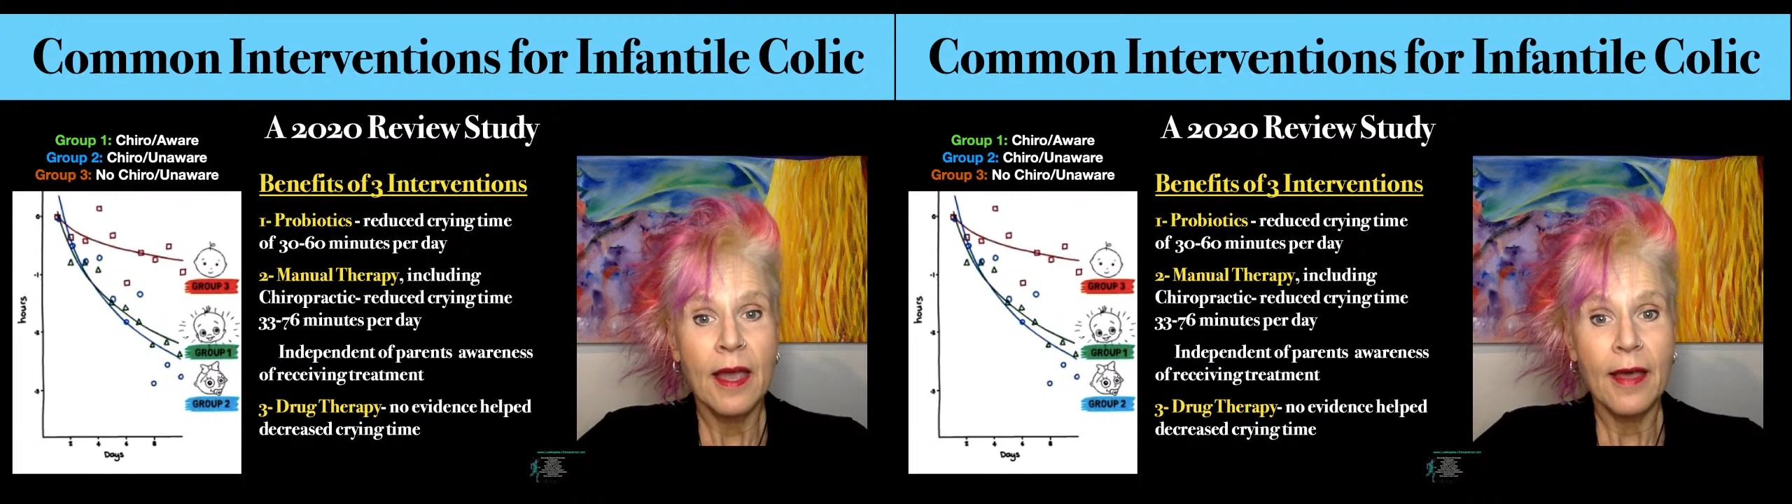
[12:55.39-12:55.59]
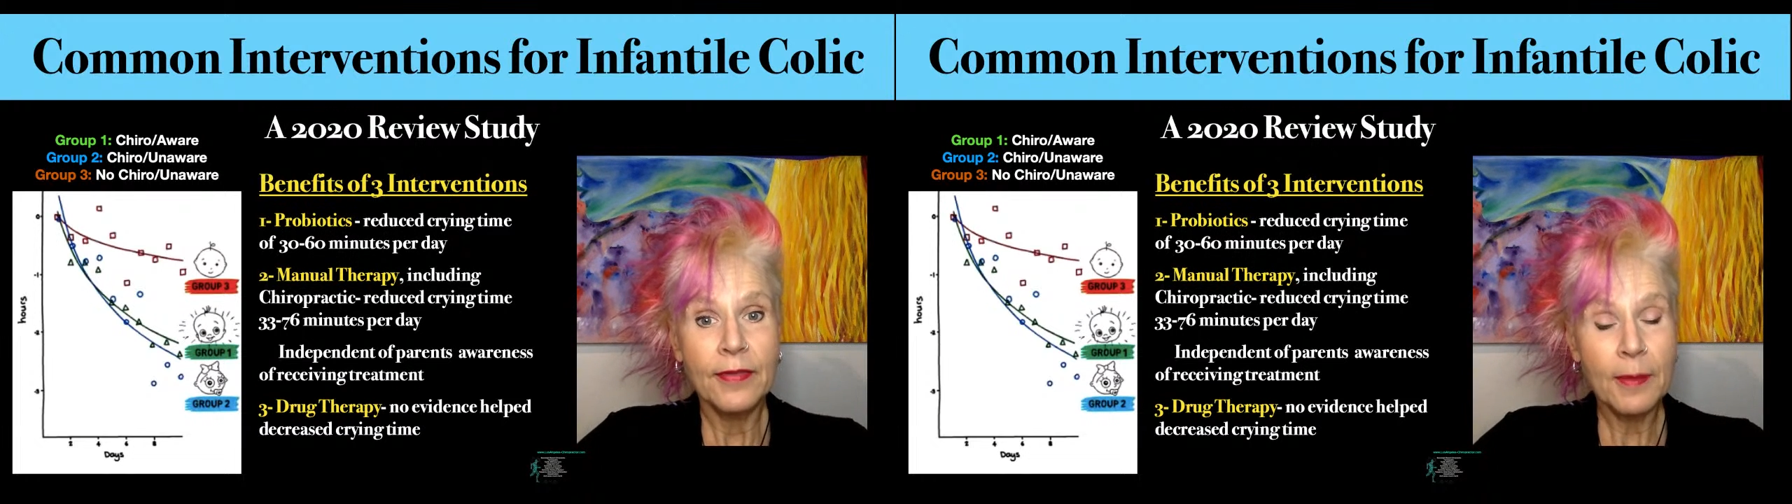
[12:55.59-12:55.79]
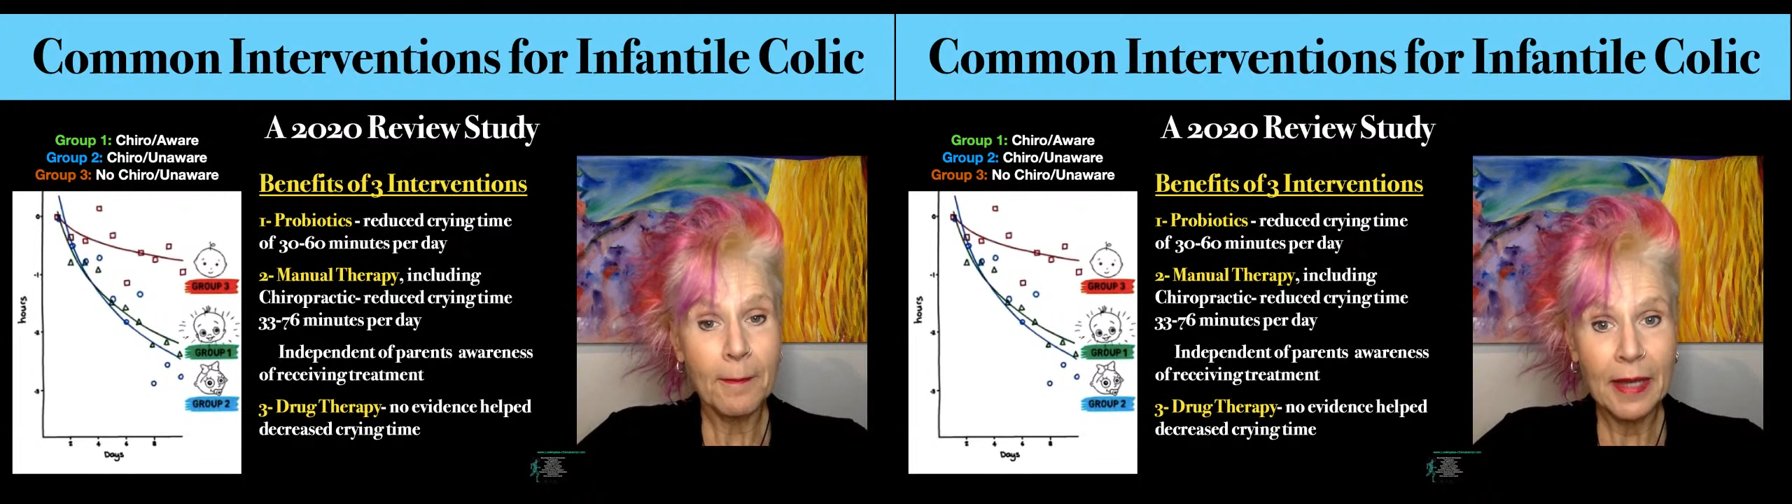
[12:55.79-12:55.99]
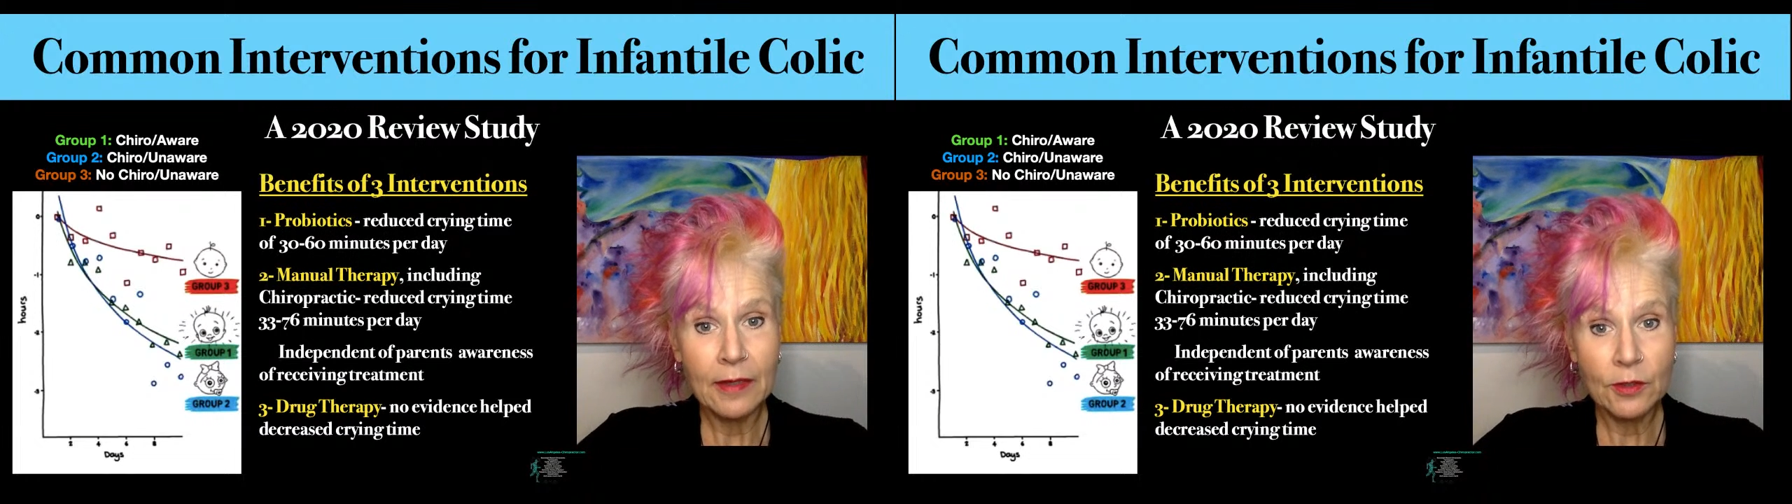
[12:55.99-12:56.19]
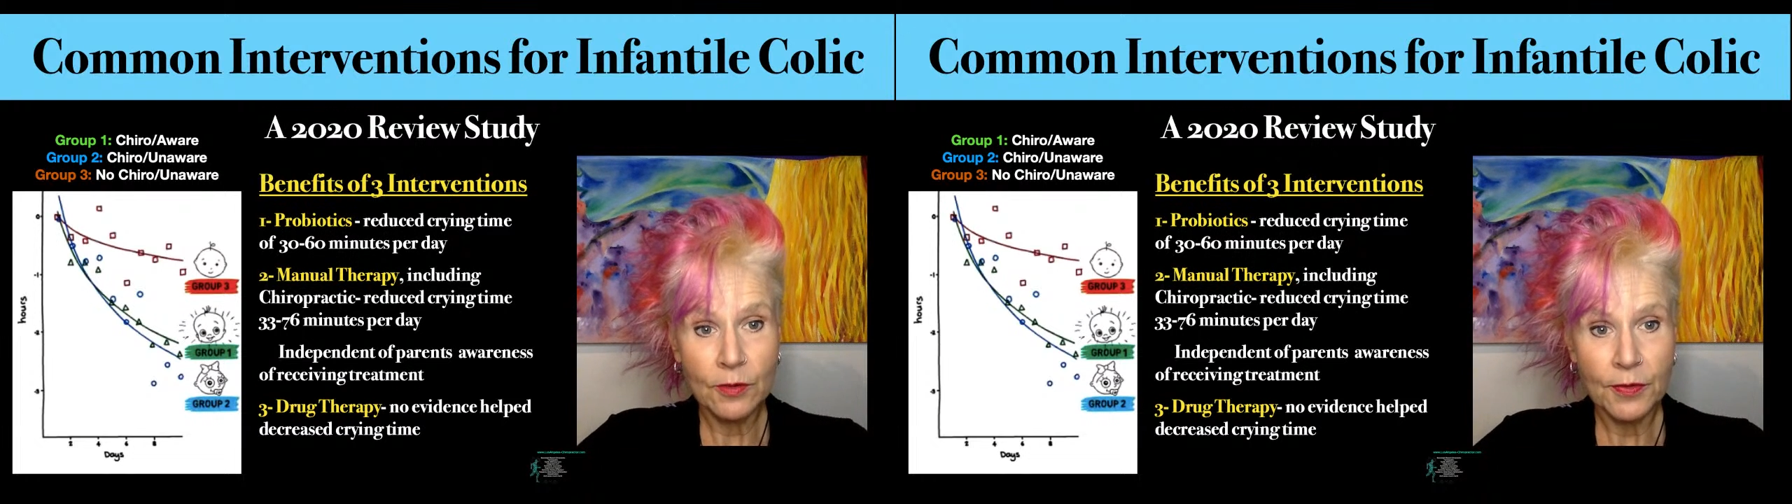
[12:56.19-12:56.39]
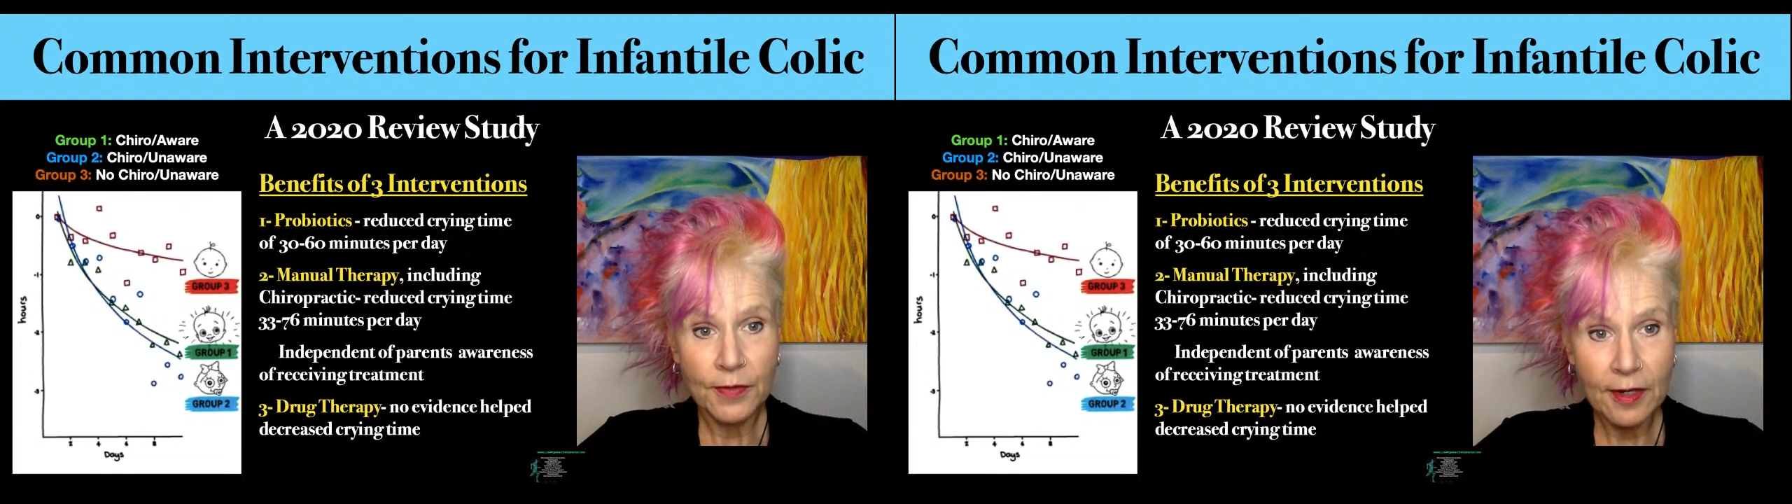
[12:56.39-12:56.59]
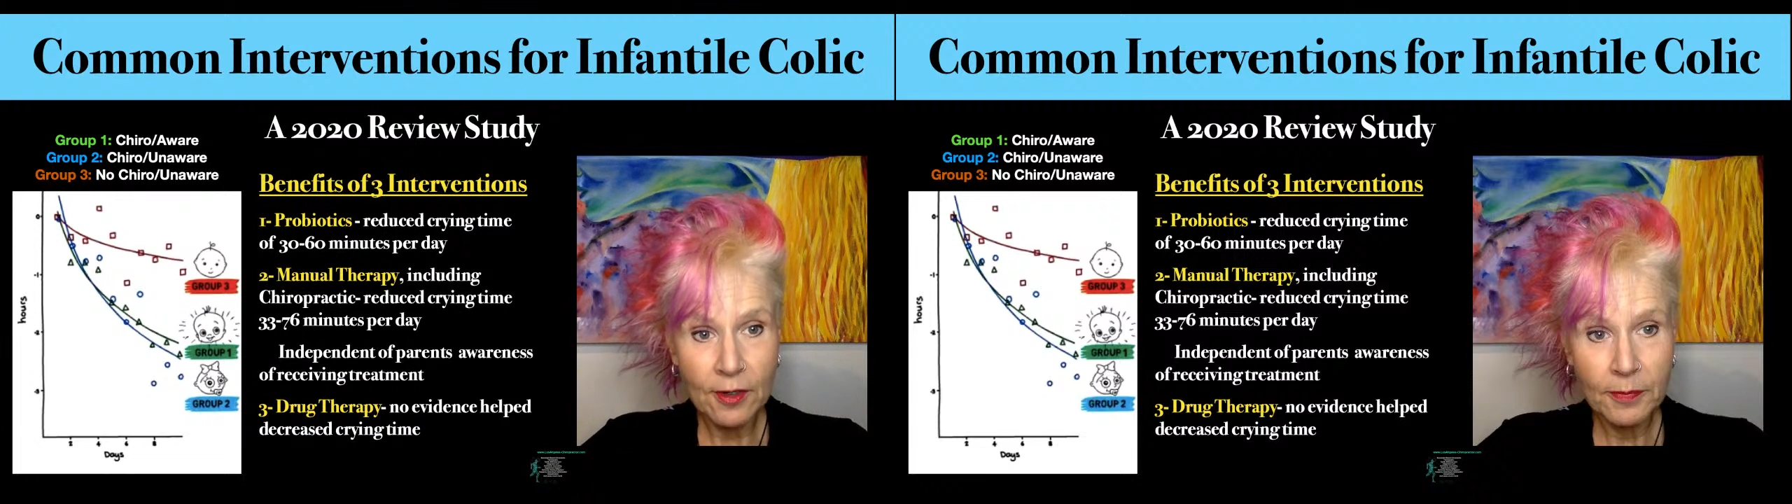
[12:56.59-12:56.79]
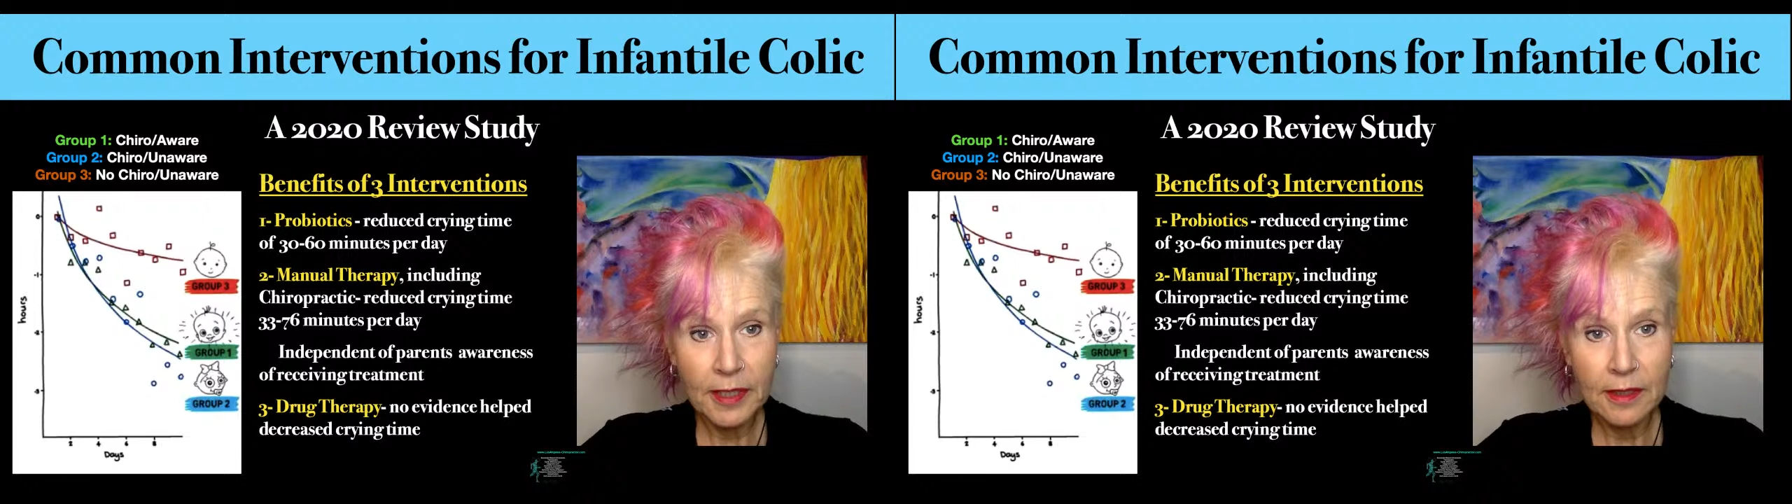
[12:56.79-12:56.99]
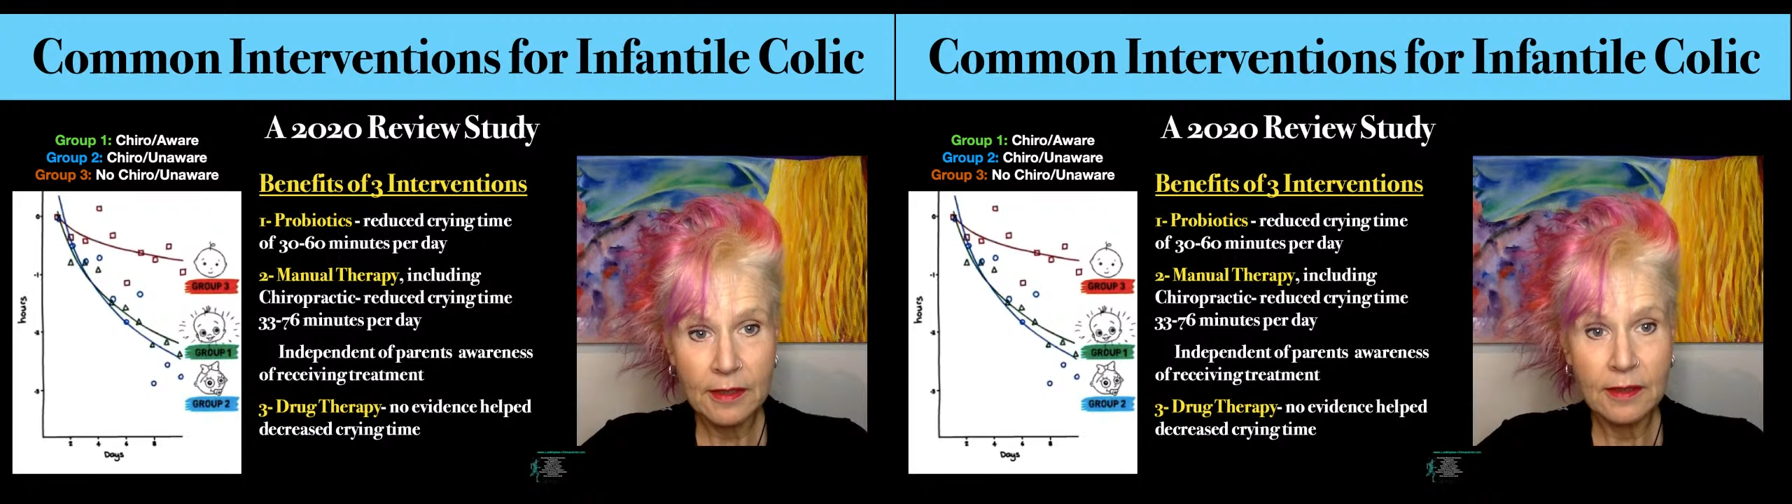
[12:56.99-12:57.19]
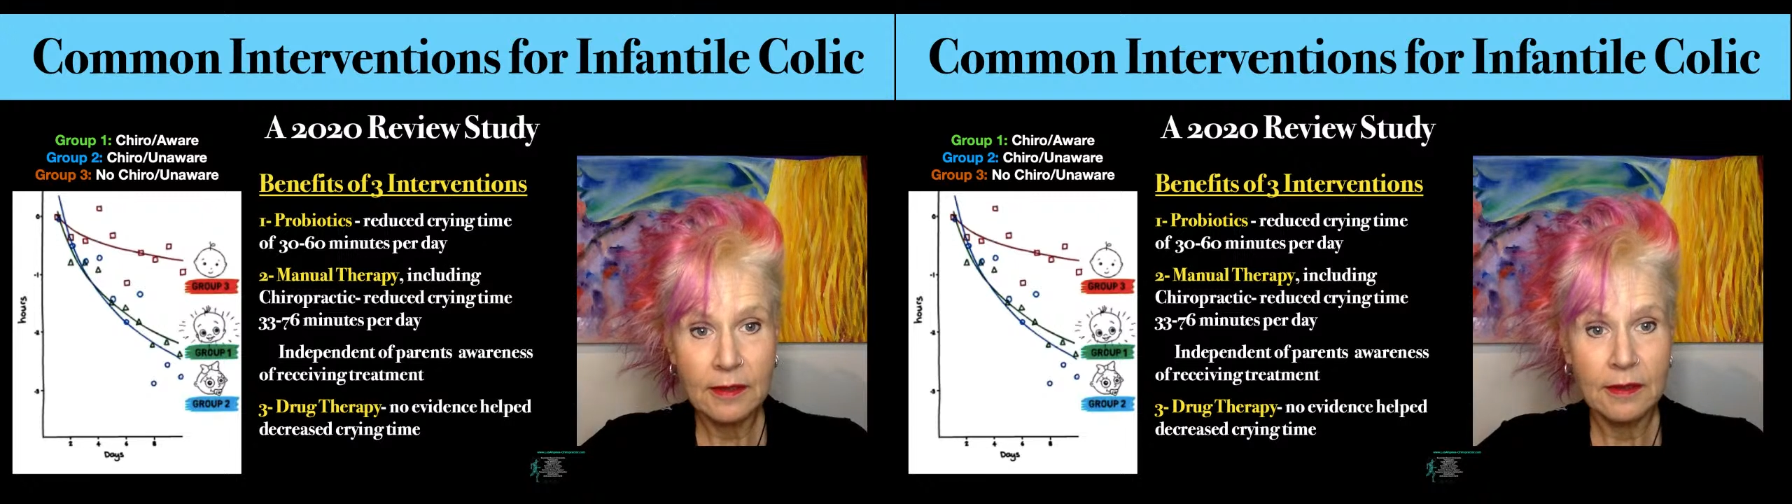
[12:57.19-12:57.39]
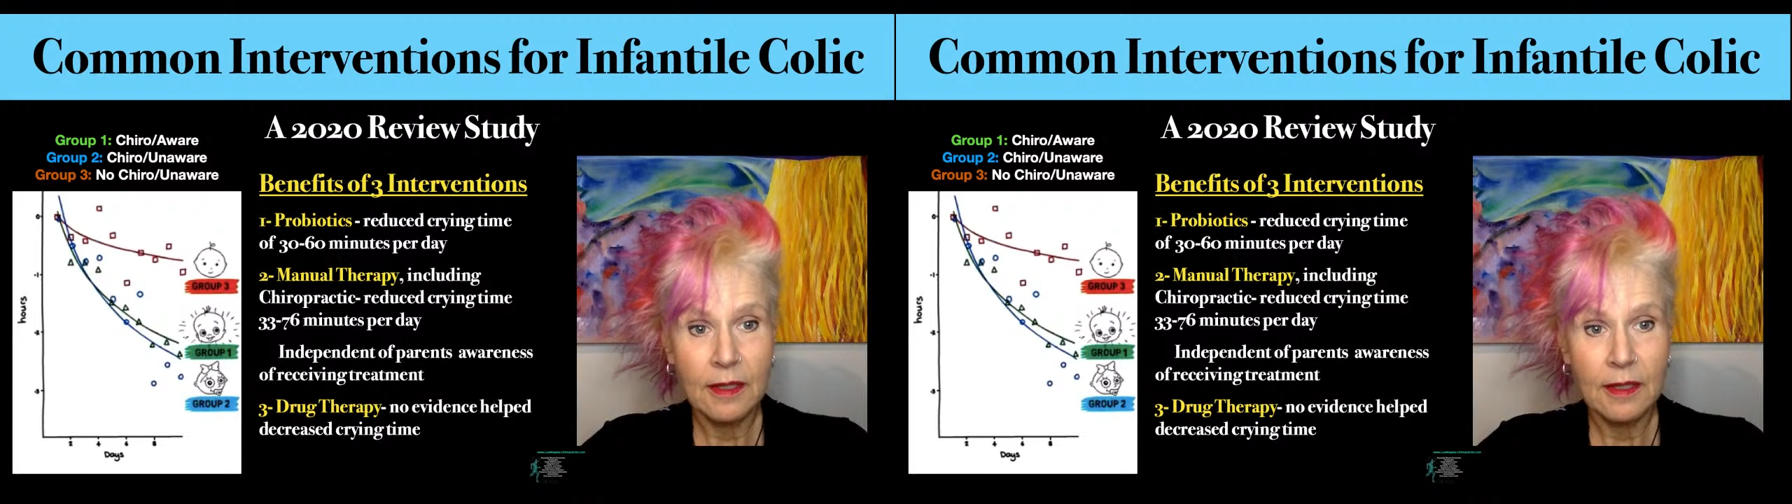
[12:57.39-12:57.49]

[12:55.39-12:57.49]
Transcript: And the manual therapy